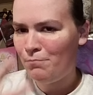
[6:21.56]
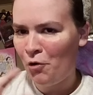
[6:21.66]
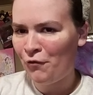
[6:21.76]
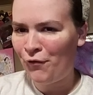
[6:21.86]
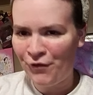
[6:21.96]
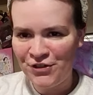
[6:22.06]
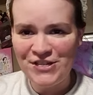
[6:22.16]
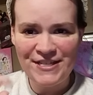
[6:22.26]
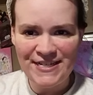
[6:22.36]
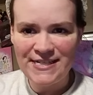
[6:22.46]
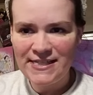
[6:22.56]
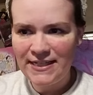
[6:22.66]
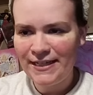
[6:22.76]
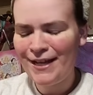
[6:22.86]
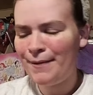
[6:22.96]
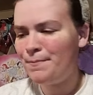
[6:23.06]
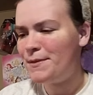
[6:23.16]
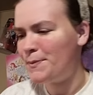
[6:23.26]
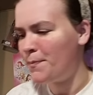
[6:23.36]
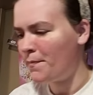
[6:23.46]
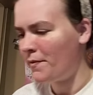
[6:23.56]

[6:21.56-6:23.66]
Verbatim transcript: Marvel versus DC names.